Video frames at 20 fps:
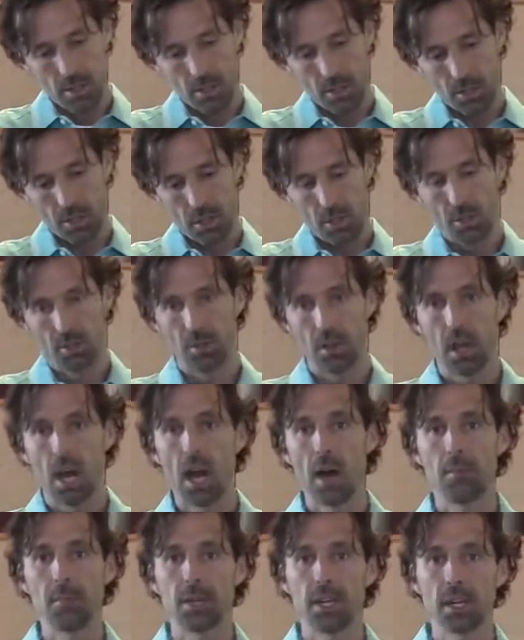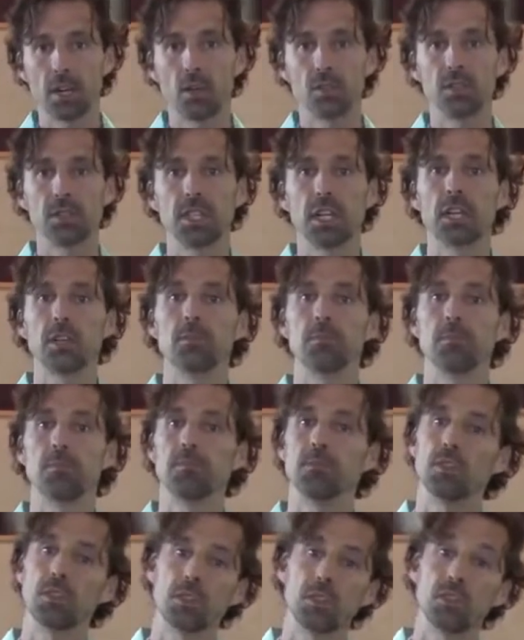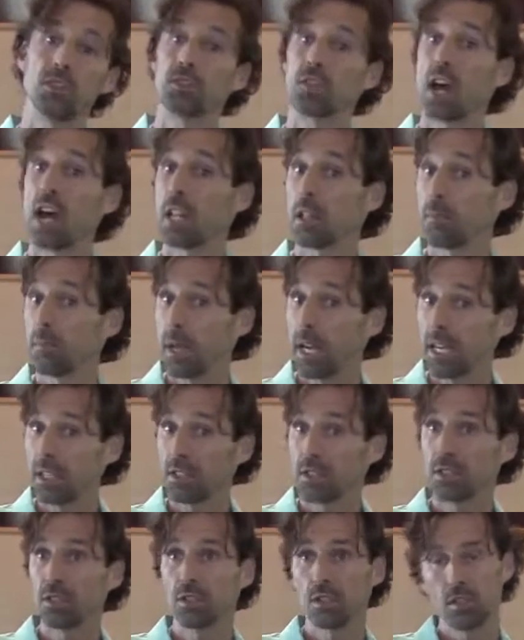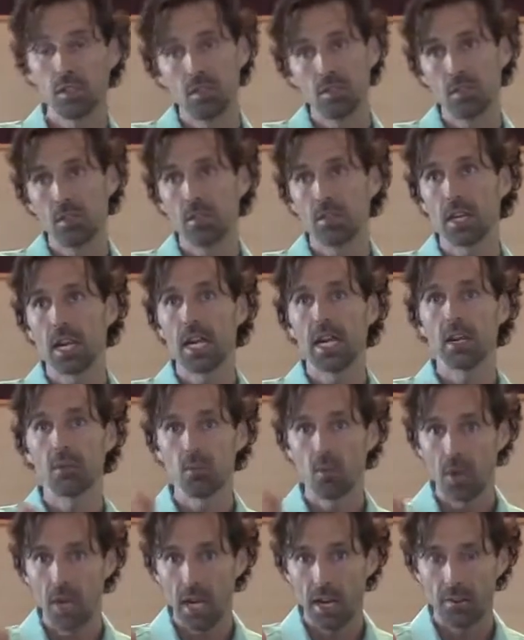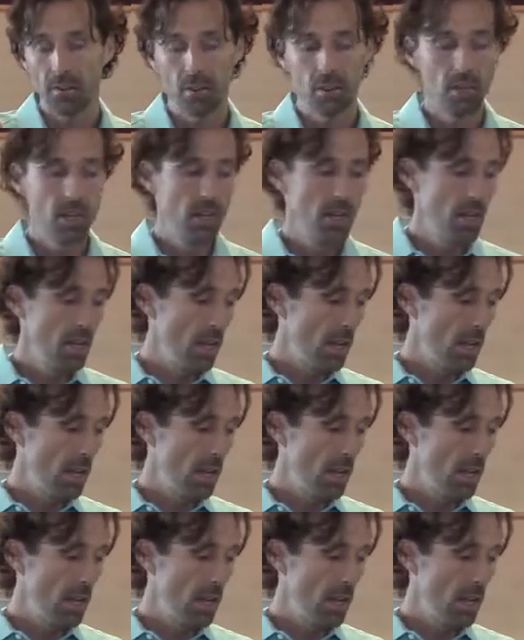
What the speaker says: habanero in there. You can use a jalapeno, you can use a little cayenne, whatever.